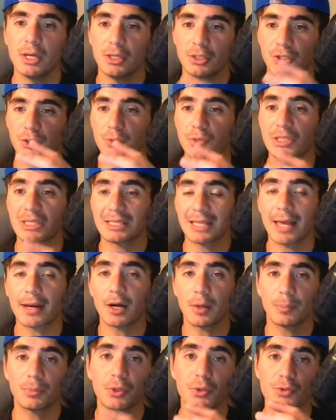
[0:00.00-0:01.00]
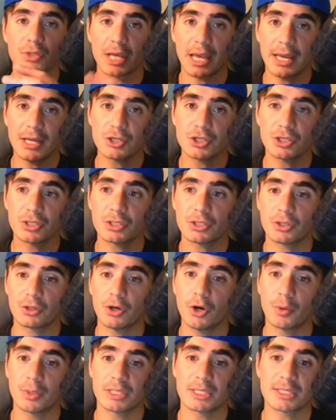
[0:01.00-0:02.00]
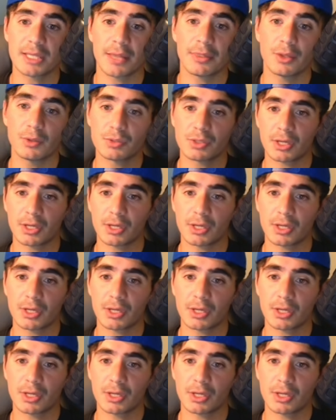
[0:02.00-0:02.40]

to set up those agents to go and send those